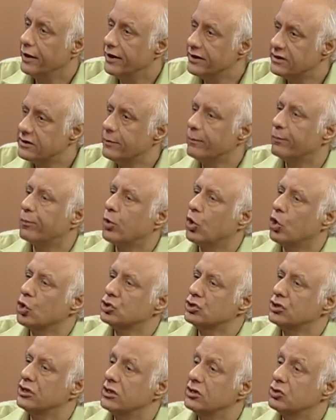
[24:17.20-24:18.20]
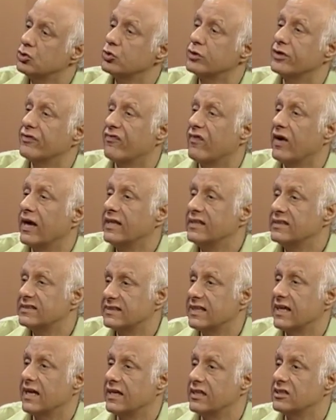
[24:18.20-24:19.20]
is important to define
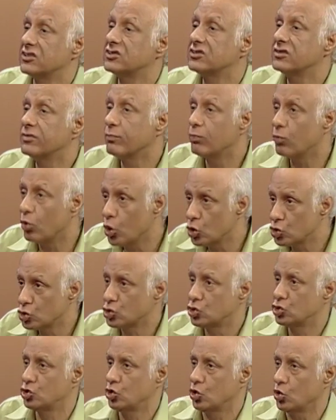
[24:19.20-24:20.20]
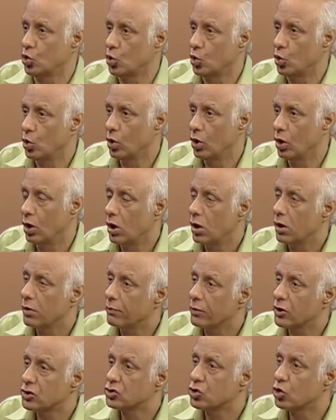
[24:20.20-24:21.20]
science, the more so
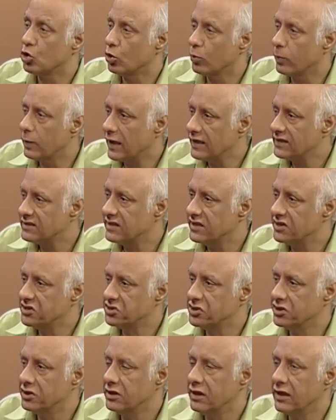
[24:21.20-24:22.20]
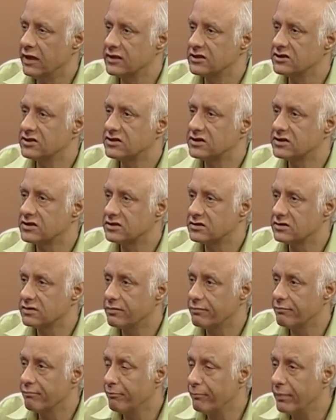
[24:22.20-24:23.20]
because globalization has
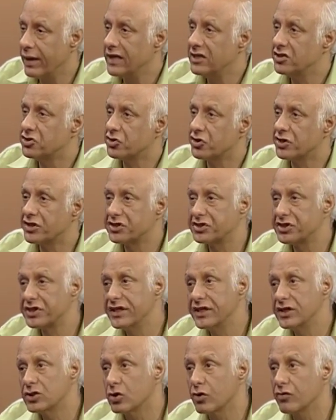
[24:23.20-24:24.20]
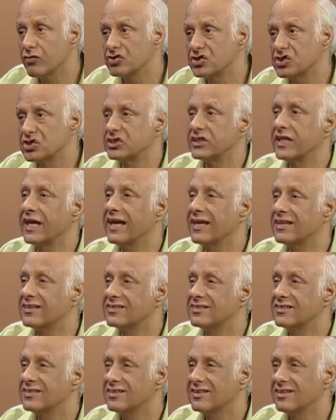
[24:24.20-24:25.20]
meant retreat of
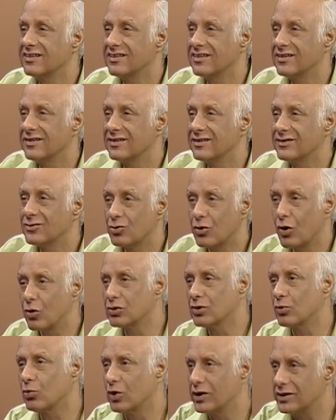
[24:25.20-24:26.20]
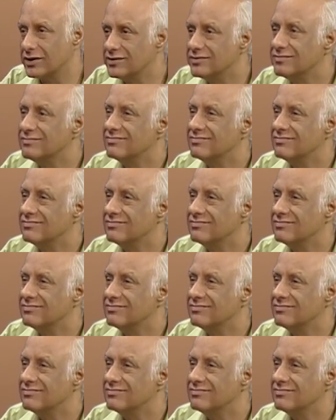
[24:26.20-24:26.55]
state throughout the world.